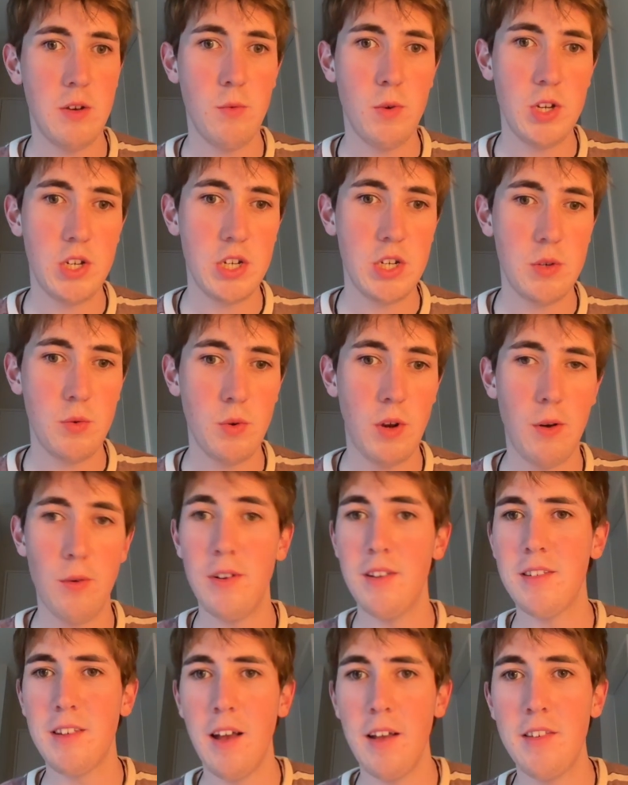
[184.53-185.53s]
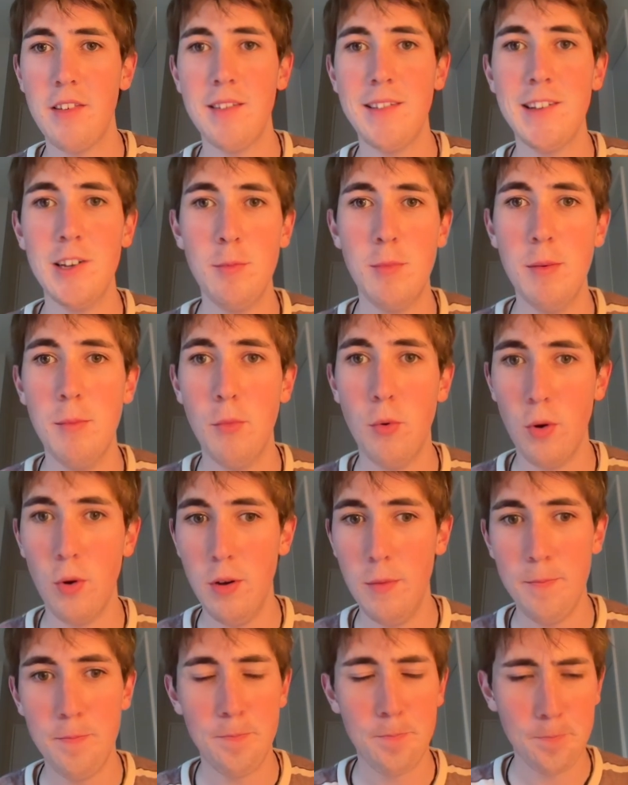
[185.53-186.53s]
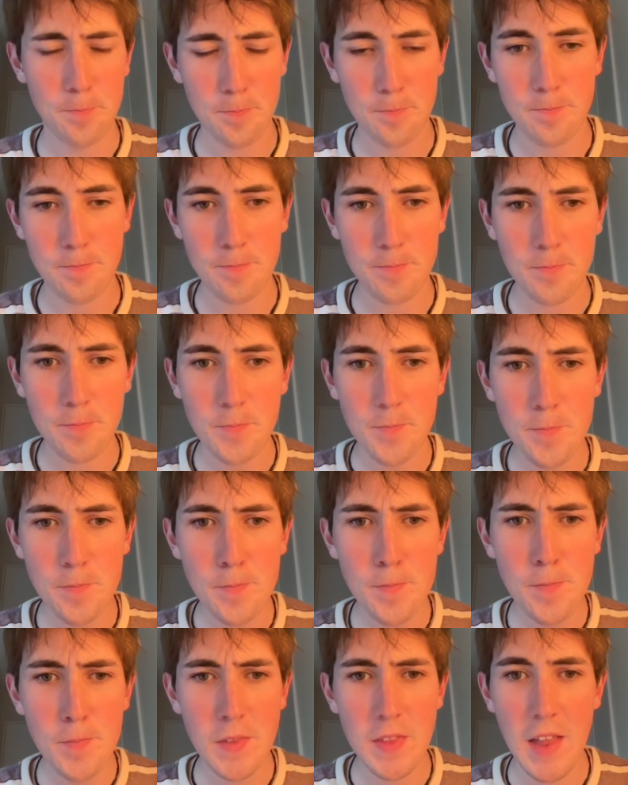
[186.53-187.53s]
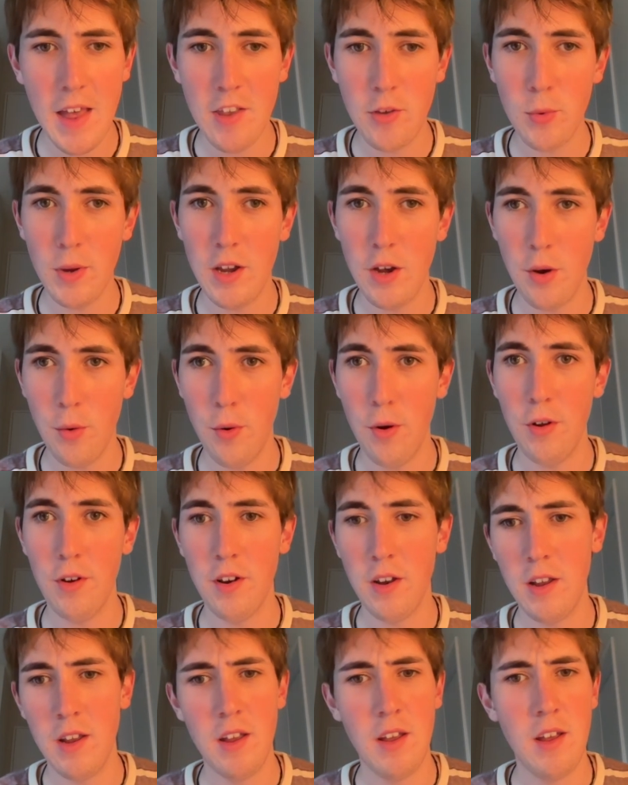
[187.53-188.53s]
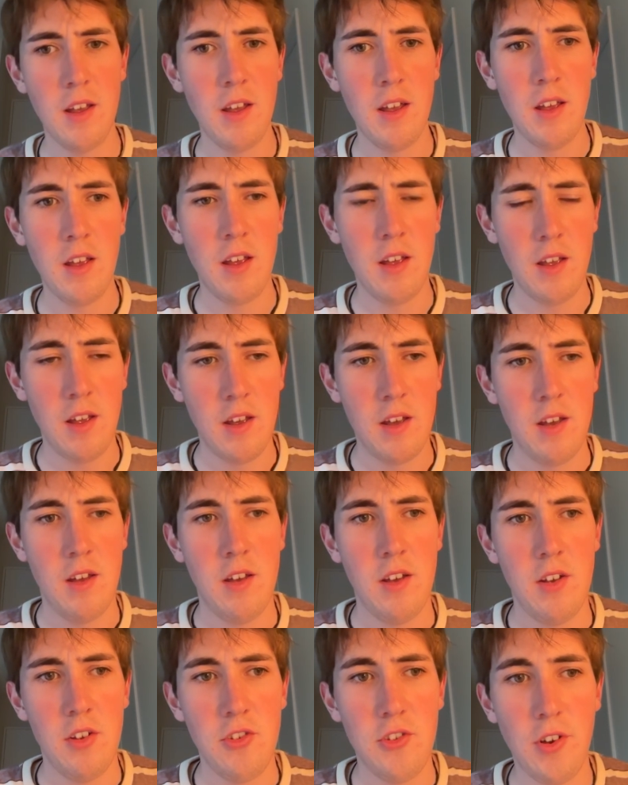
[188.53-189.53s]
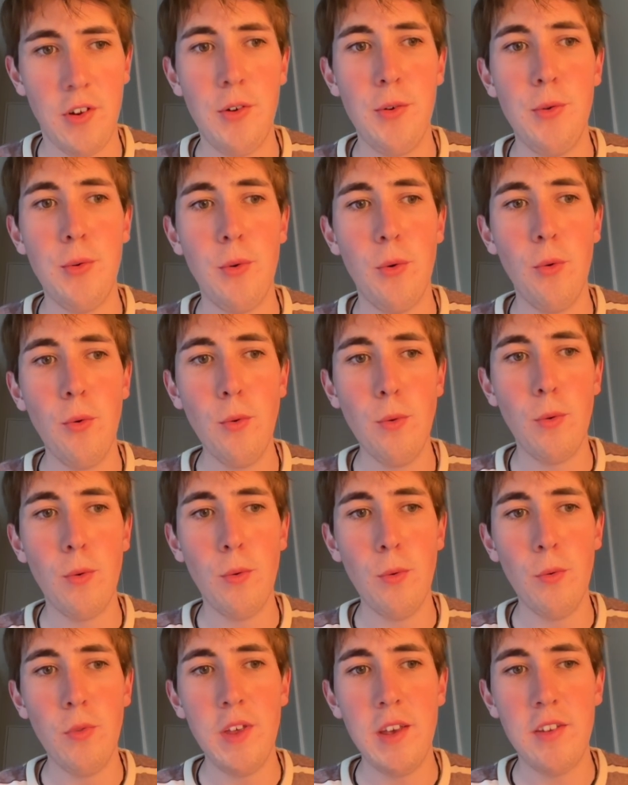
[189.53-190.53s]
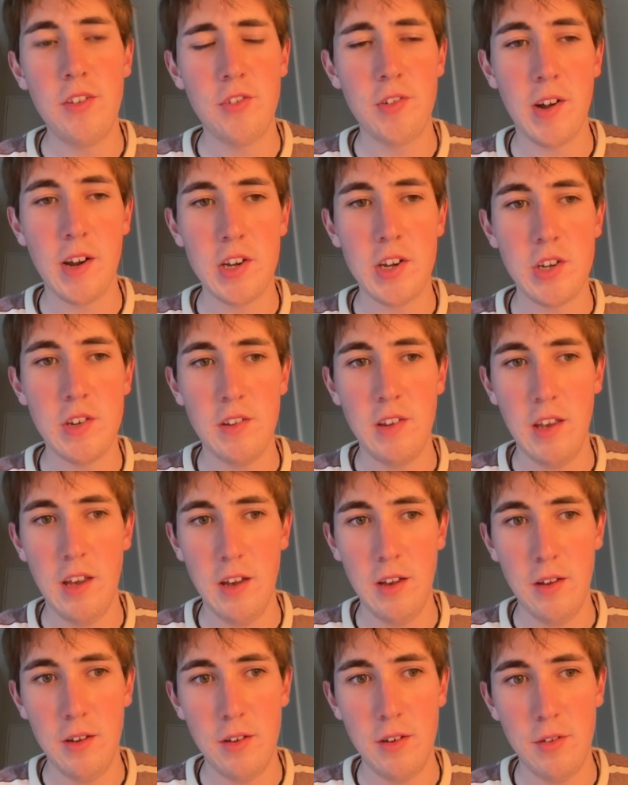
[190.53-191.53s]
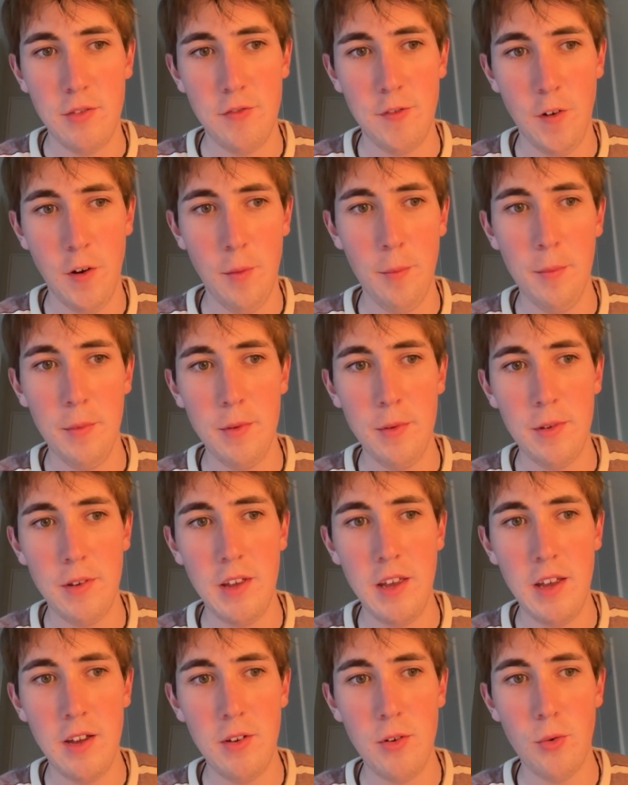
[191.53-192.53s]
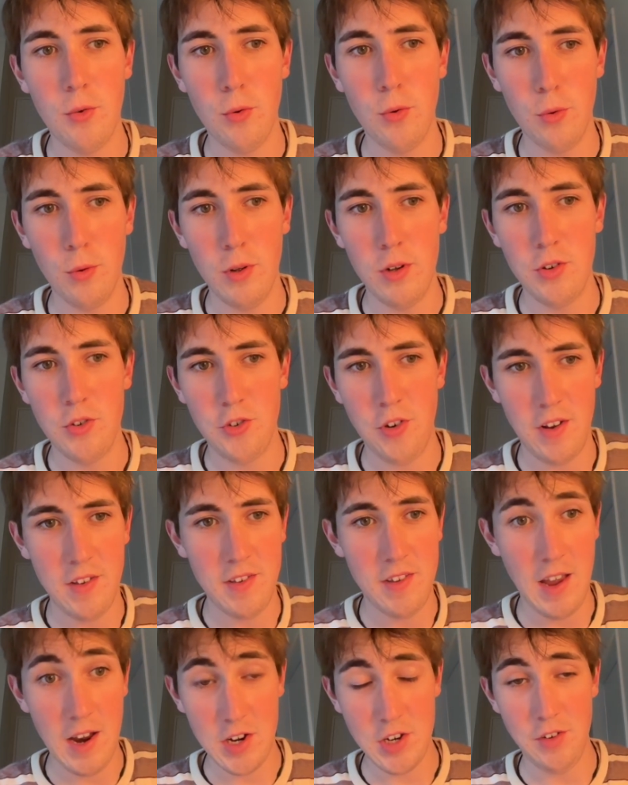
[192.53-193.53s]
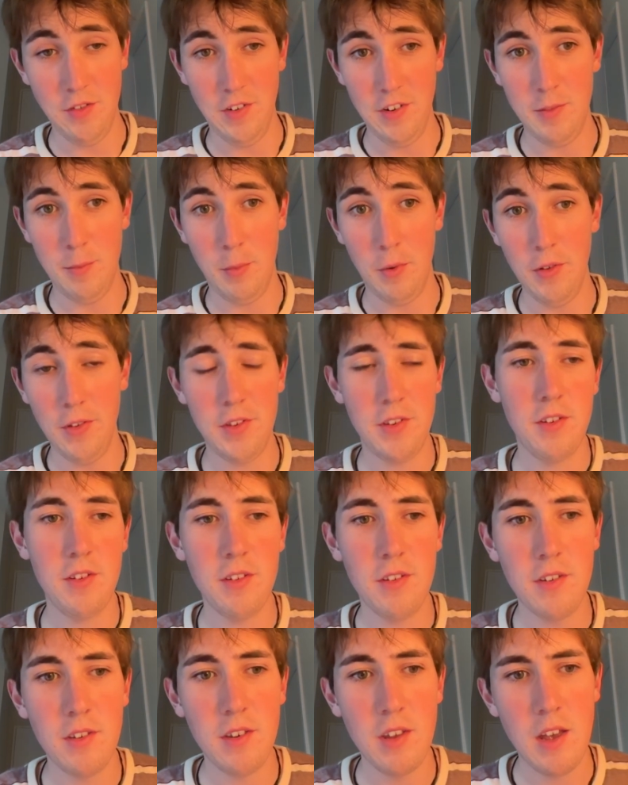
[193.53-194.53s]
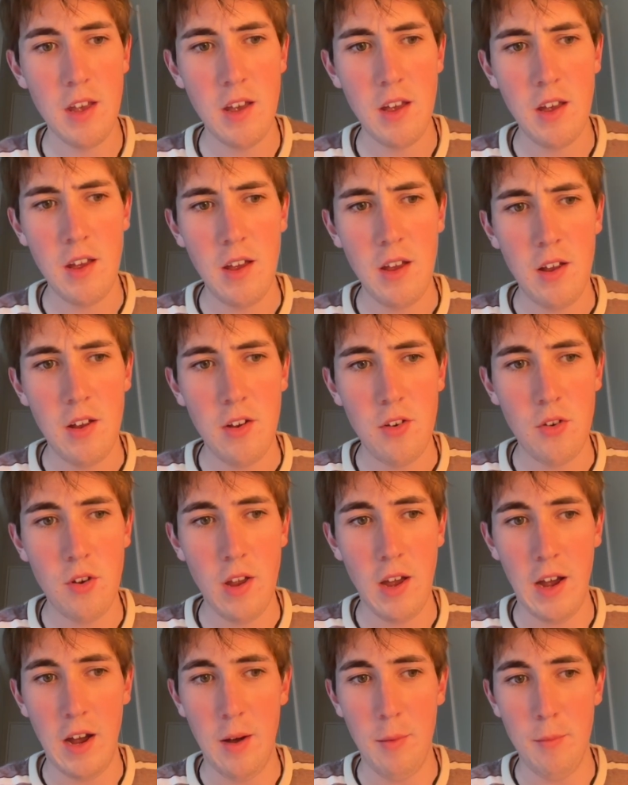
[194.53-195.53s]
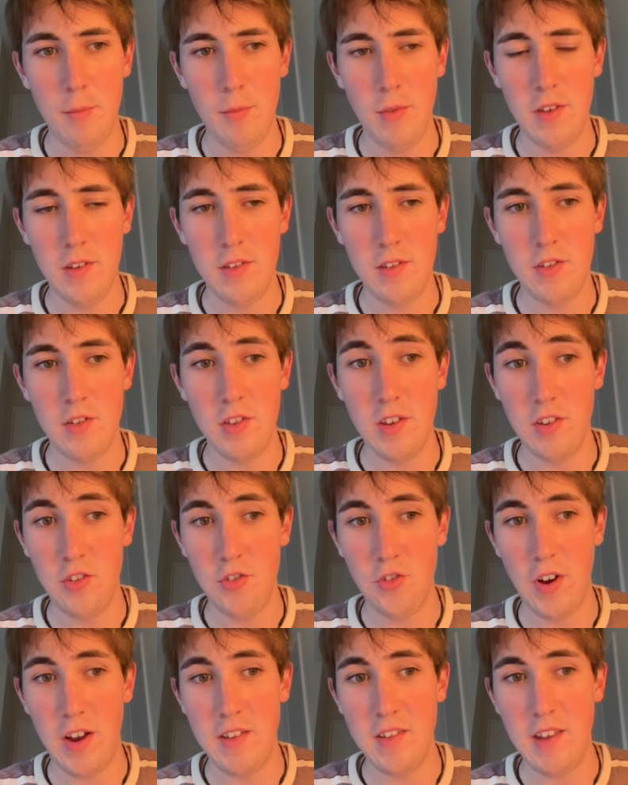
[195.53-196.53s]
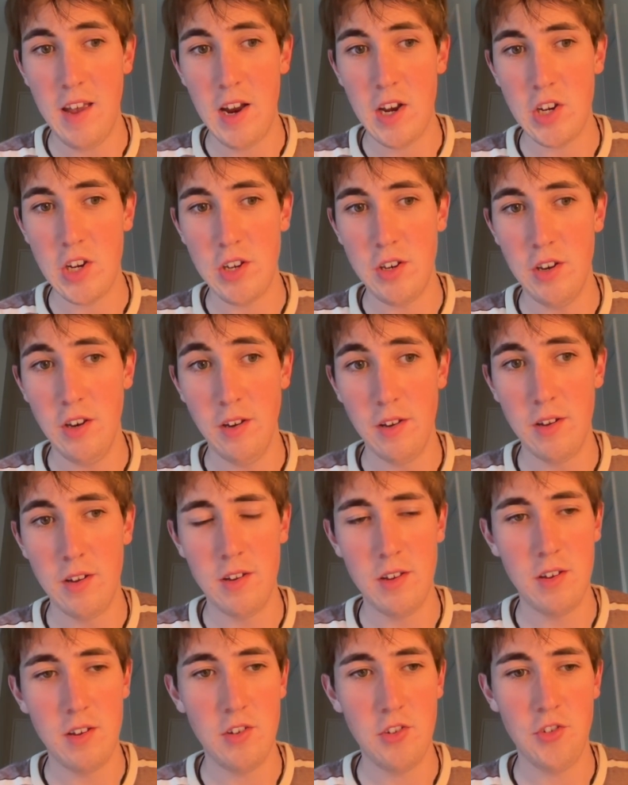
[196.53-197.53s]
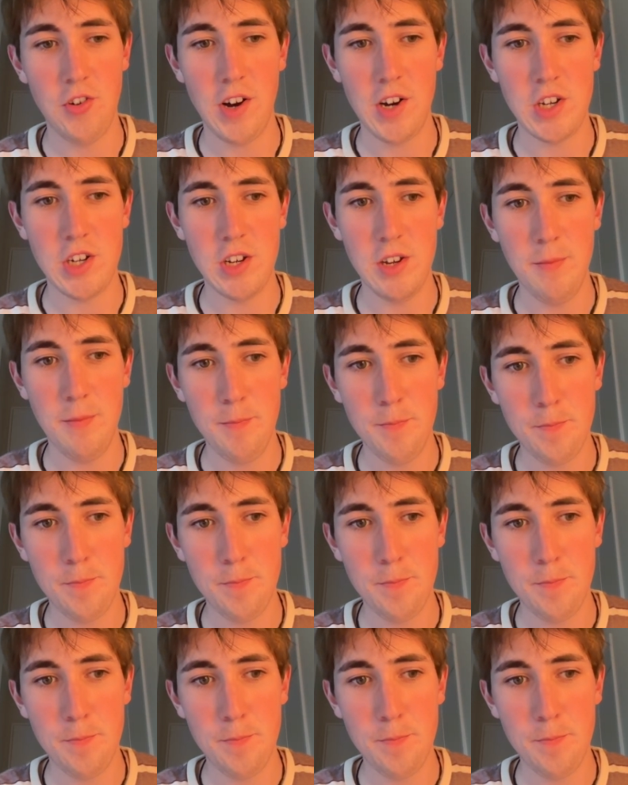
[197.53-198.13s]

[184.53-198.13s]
which I'll discuss a little bit more as we go on. So all these structures here, from get all transaction responses, this transaction structure,